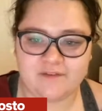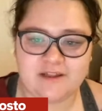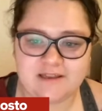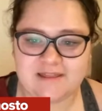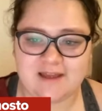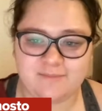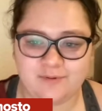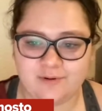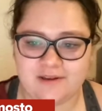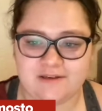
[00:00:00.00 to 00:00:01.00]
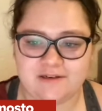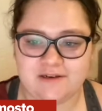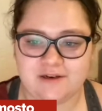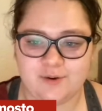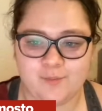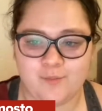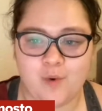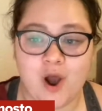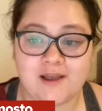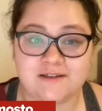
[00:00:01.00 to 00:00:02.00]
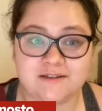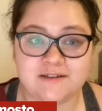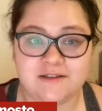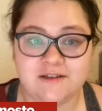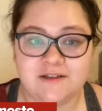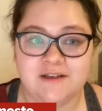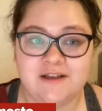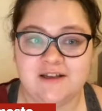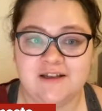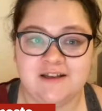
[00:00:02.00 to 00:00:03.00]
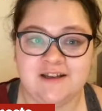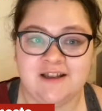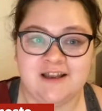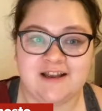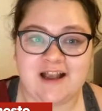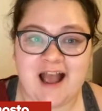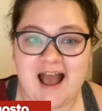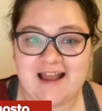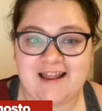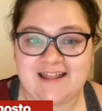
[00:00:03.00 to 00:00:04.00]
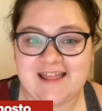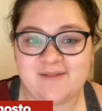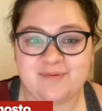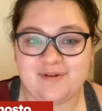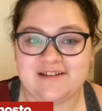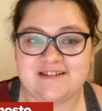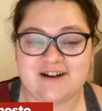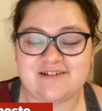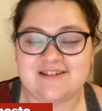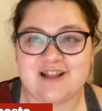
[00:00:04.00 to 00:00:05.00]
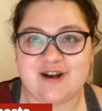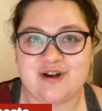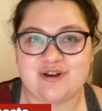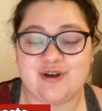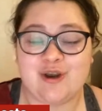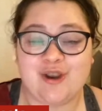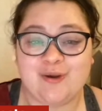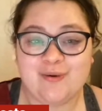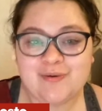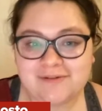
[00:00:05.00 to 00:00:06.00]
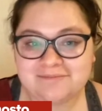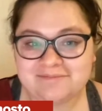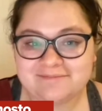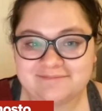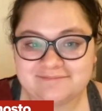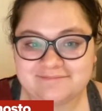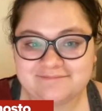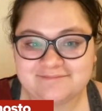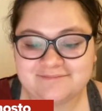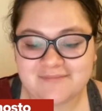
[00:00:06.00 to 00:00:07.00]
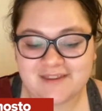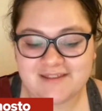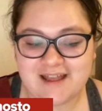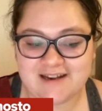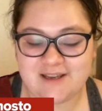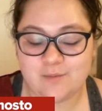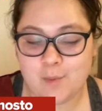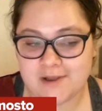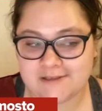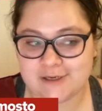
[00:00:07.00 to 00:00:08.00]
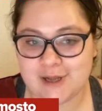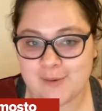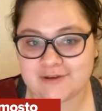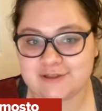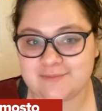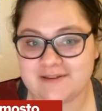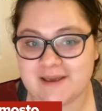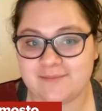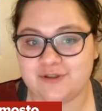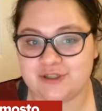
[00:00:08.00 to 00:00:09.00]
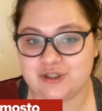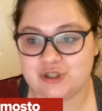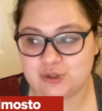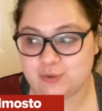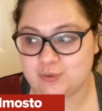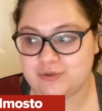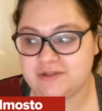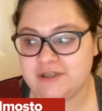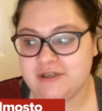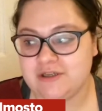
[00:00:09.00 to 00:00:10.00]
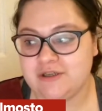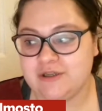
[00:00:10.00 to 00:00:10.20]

I feel like that point was at that point, Darryl Sutter knew that he wasn't going to be able to use